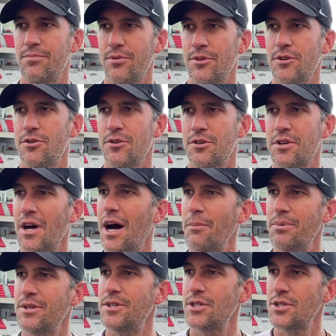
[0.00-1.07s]
pretty good
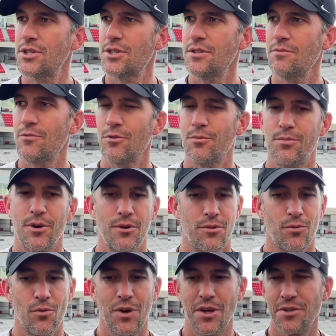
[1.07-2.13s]
competition. We're
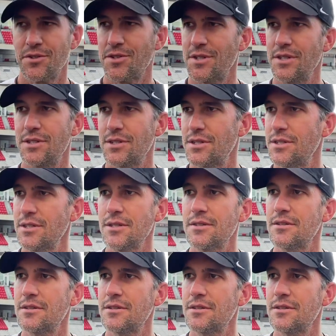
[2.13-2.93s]
both well-seasoned.